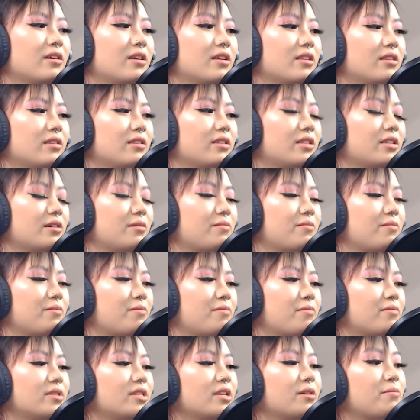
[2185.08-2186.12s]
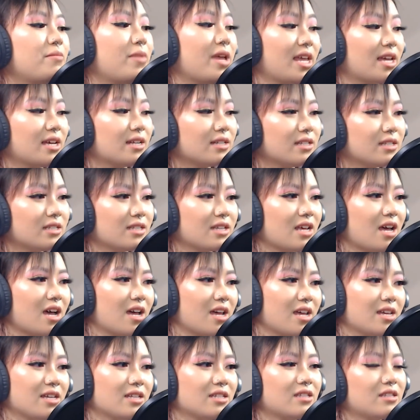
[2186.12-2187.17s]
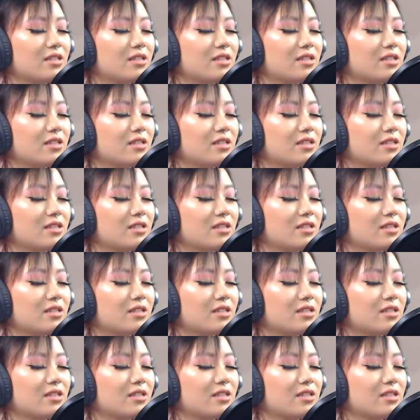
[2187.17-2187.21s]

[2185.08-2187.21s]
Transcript: the band size,